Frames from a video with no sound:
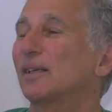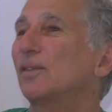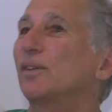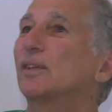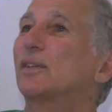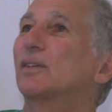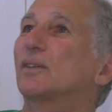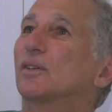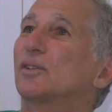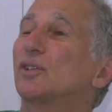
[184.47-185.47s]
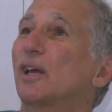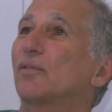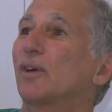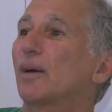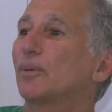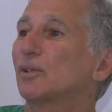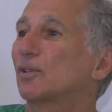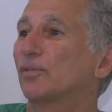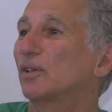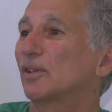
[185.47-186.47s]
And even Jane
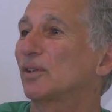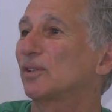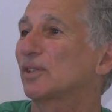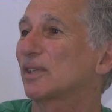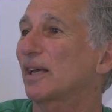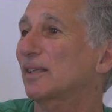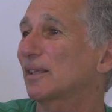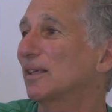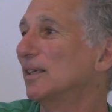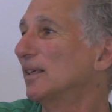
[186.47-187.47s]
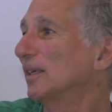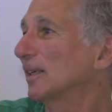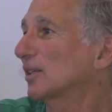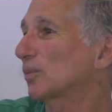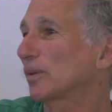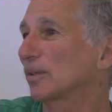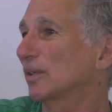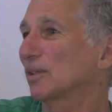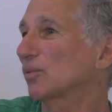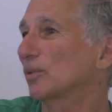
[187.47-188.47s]
Roberts' original Seth
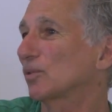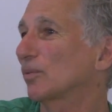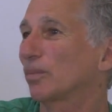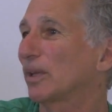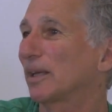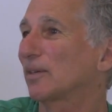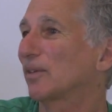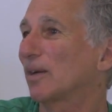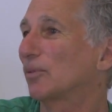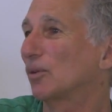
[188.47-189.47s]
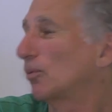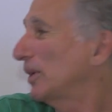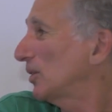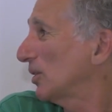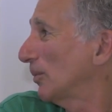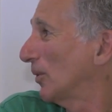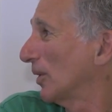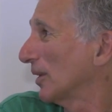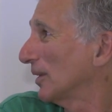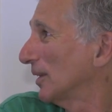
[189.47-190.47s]
experience was from playing around with a Ouija board.